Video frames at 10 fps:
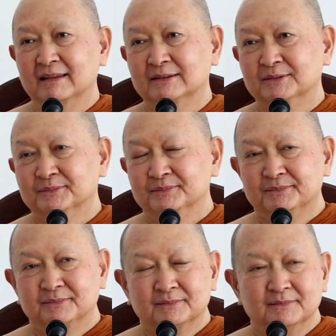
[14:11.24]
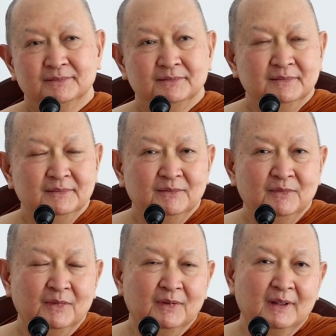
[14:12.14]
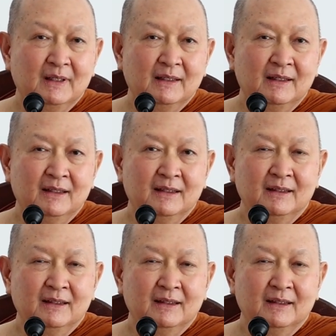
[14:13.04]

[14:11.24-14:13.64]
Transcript: No one is speaking in this clip.